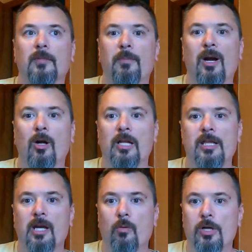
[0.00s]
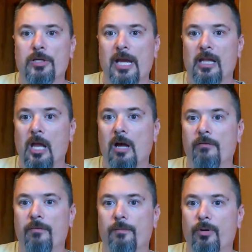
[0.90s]
Apparently there was
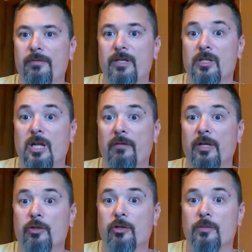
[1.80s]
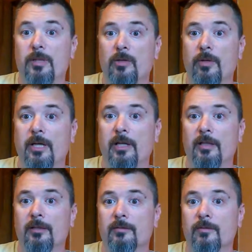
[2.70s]
a previous love interest
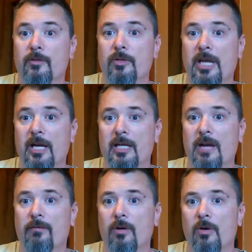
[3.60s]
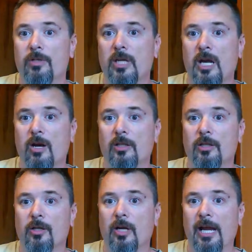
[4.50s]
between Susannah Devereaux's
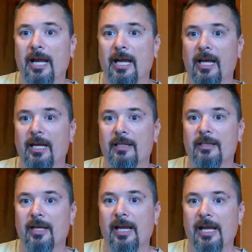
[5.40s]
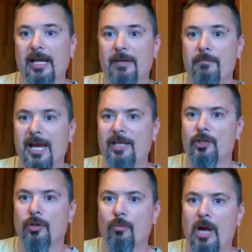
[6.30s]
character and a
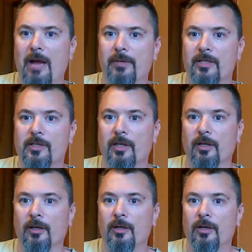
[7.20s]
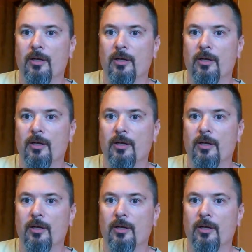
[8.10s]
Major Robinson,